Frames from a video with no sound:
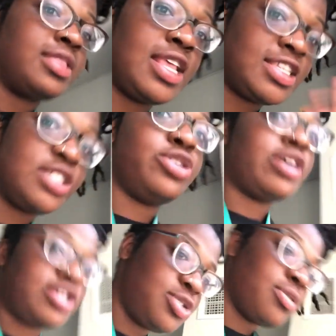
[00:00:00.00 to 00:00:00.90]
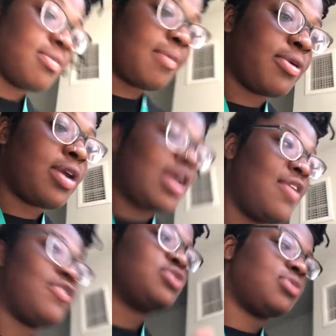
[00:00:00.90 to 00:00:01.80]
things that you thought you would remember, and
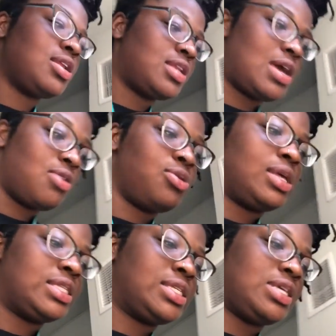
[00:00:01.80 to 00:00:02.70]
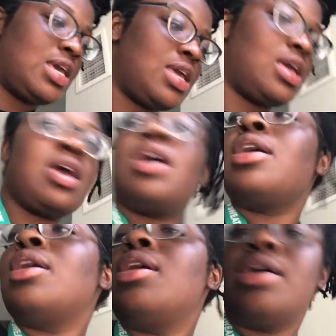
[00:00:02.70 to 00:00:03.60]
if it's written down, you can see it.
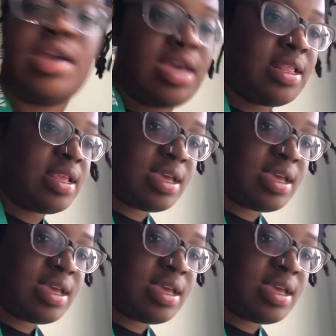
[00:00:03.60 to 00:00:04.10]
And